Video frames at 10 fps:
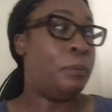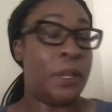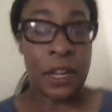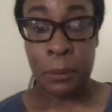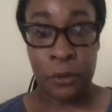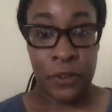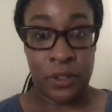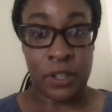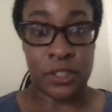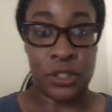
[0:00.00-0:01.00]
that movie
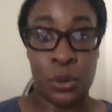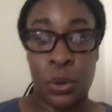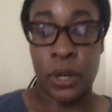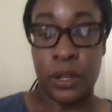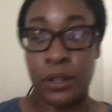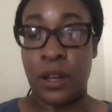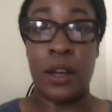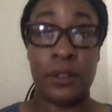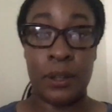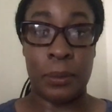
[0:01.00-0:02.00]
touches on the
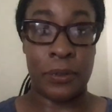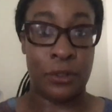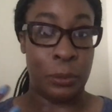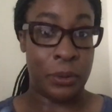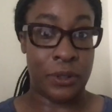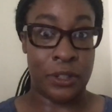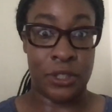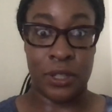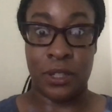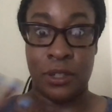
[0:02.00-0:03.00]
concept of superstition
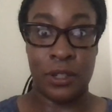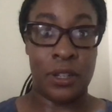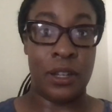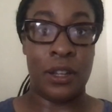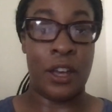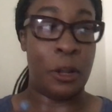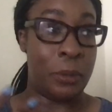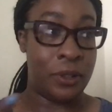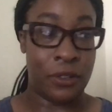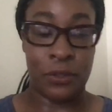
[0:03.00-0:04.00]
and elements
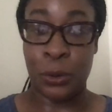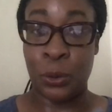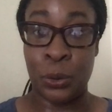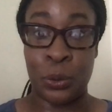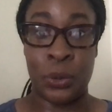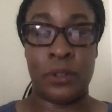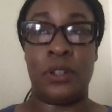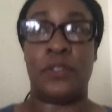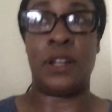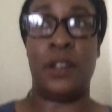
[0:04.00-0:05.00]
of hoodoo and stuff
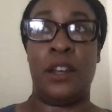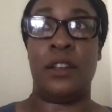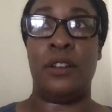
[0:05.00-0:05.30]
like that.